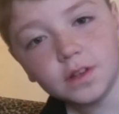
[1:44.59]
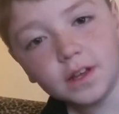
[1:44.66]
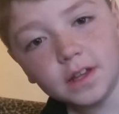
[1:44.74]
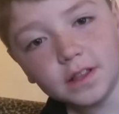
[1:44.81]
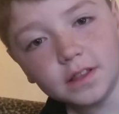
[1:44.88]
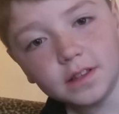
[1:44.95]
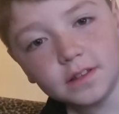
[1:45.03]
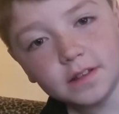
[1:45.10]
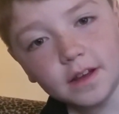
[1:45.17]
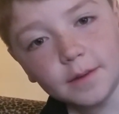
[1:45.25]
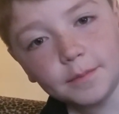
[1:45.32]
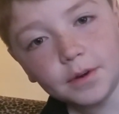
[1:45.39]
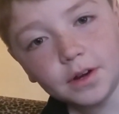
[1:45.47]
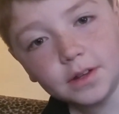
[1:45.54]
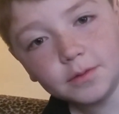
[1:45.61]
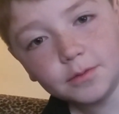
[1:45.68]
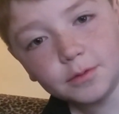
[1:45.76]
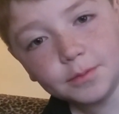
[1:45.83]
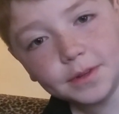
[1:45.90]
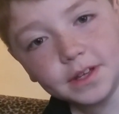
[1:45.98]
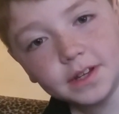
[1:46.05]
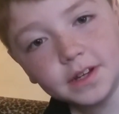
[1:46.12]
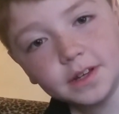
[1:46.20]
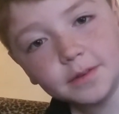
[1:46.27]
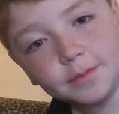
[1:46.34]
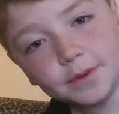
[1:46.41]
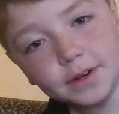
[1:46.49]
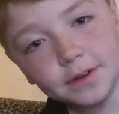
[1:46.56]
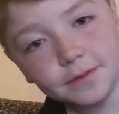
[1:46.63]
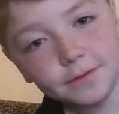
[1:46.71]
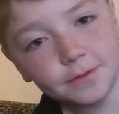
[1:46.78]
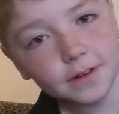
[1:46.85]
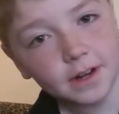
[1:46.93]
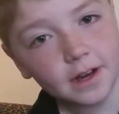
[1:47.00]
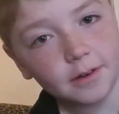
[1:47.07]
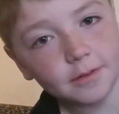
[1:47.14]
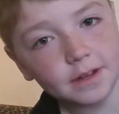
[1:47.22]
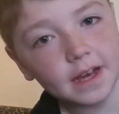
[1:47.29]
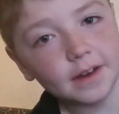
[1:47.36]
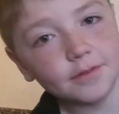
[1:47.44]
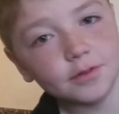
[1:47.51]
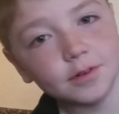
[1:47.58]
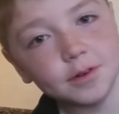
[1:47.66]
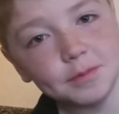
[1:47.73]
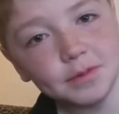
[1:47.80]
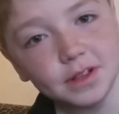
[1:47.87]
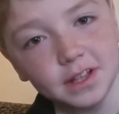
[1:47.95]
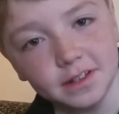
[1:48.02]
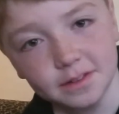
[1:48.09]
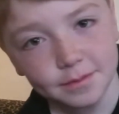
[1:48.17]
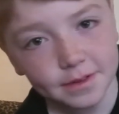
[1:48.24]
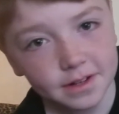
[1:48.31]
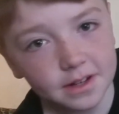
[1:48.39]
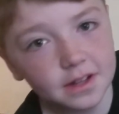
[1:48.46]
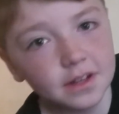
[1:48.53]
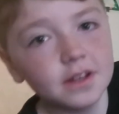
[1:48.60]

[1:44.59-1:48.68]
and this time Bonnie will be in it, but for now we have a replacement.